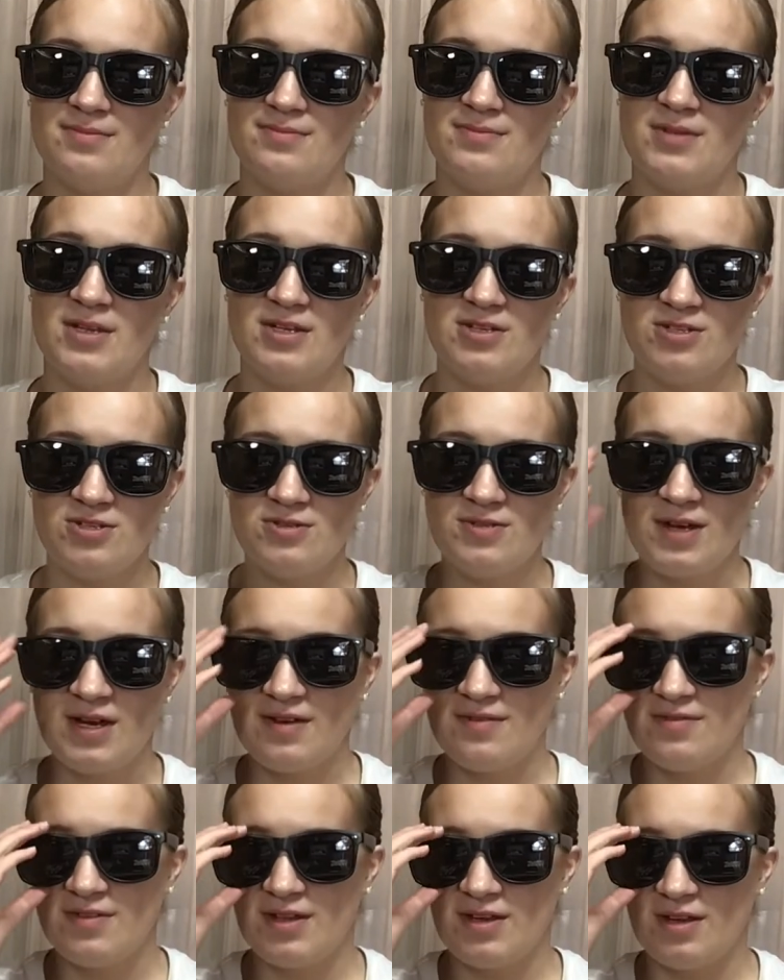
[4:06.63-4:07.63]
They do
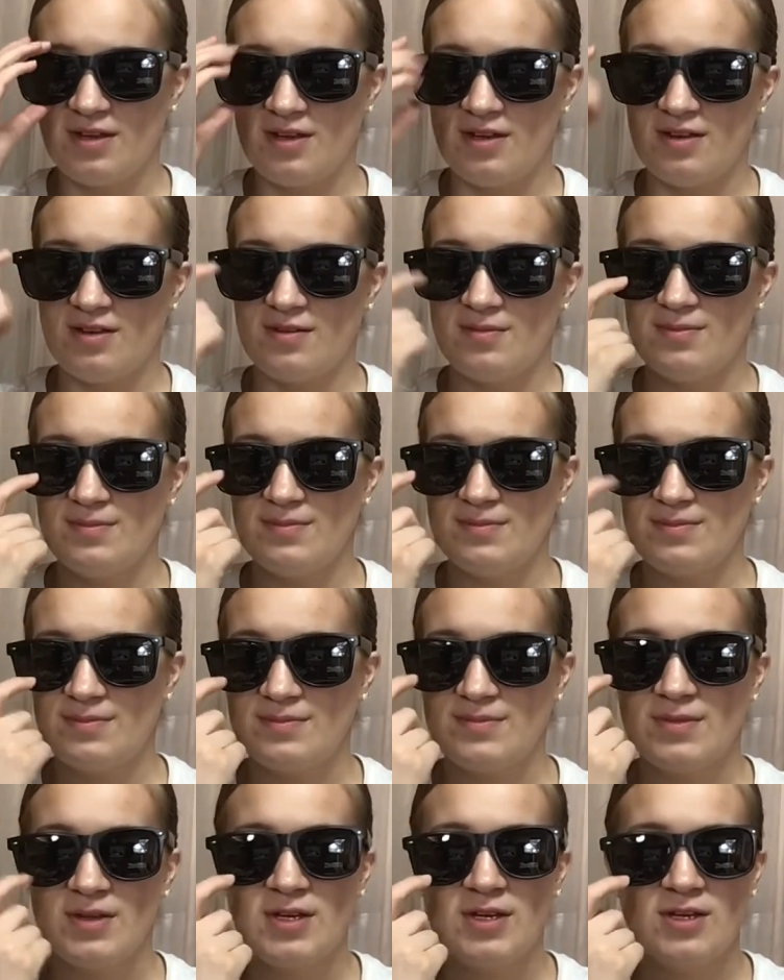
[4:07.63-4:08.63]
have the
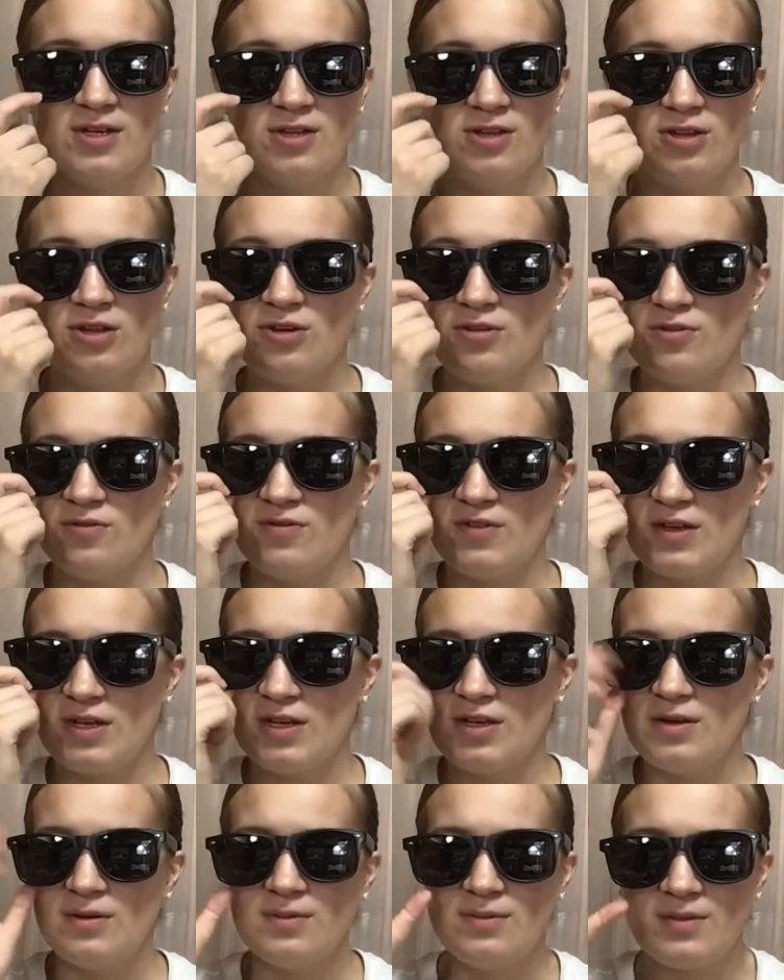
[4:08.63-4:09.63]

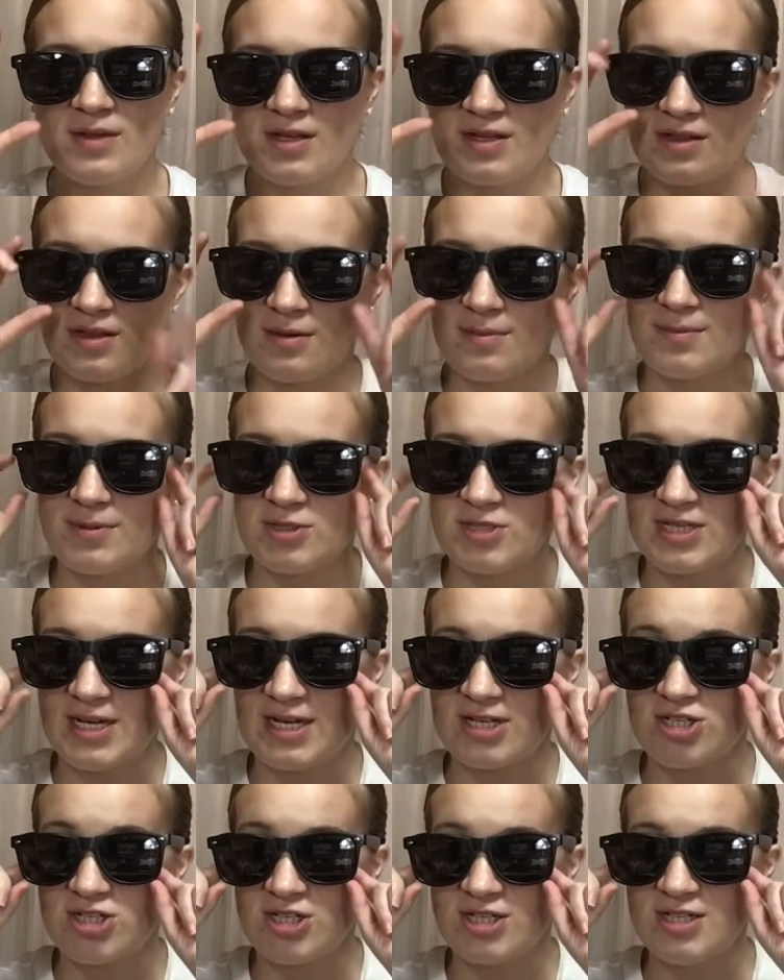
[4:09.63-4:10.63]
UV, like the
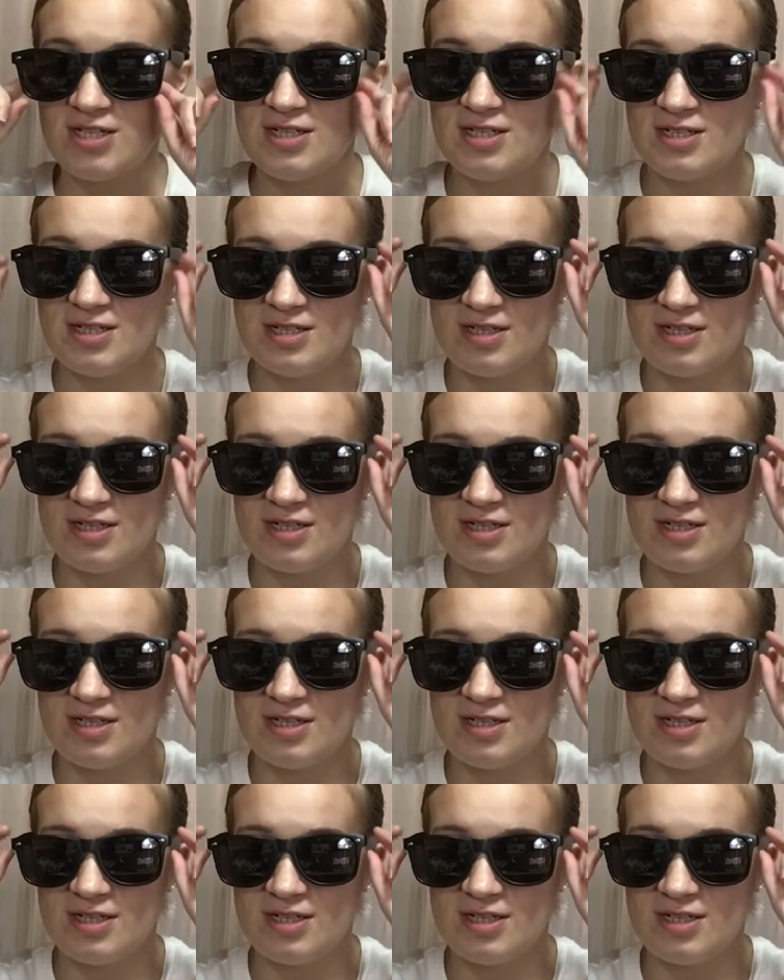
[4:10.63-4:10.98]
protection.